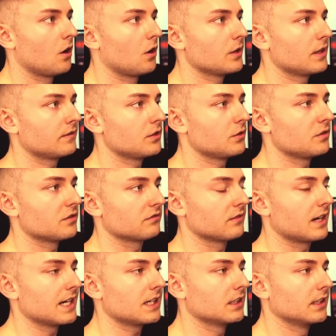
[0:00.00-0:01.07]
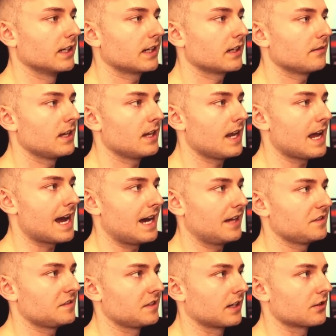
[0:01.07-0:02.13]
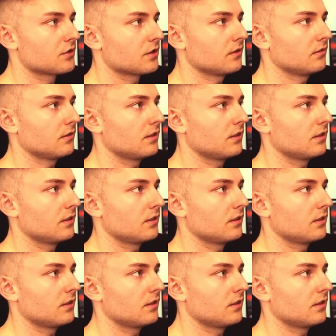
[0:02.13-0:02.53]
All you have to do is right click, hit add section,